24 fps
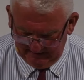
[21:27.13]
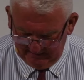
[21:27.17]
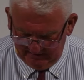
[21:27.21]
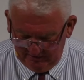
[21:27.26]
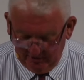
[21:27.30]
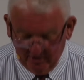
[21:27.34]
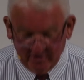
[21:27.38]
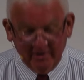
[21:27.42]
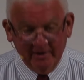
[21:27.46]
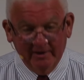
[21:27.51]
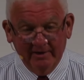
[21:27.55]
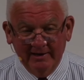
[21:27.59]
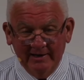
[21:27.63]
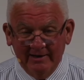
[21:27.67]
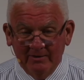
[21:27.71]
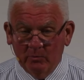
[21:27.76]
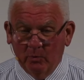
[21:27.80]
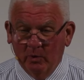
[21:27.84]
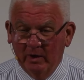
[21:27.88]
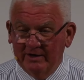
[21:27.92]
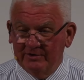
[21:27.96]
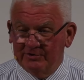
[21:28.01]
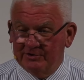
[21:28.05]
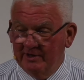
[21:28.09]
You're going to need
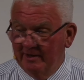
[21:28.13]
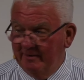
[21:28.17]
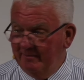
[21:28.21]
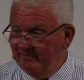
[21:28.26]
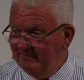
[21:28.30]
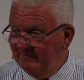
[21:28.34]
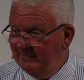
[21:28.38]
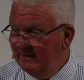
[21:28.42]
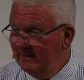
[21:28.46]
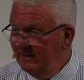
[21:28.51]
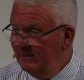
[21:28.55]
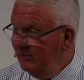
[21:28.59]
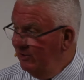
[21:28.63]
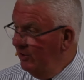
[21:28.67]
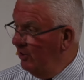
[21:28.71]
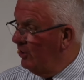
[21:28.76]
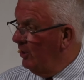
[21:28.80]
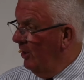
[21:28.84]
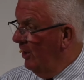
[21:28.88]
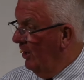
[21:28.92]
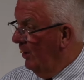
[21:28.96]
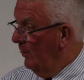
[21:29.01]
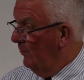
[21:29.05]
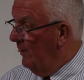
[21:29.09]
wisdom. You're
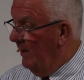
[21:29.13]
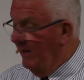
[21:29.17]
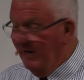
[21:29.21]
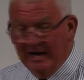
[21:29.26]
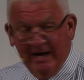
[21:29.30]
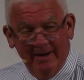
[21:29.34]
going to run